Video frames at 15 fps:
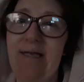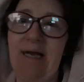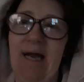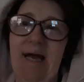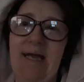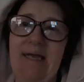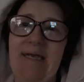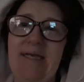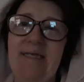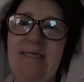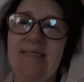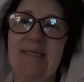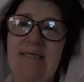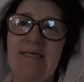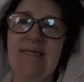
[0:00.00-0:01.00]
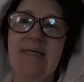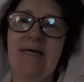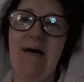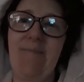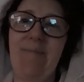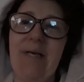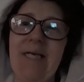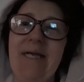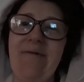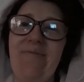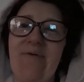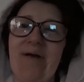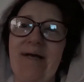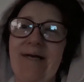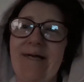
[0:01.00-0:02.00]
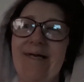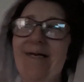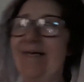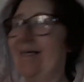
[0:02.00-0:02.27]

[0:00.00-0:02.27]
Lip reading: guys. Can't believe it.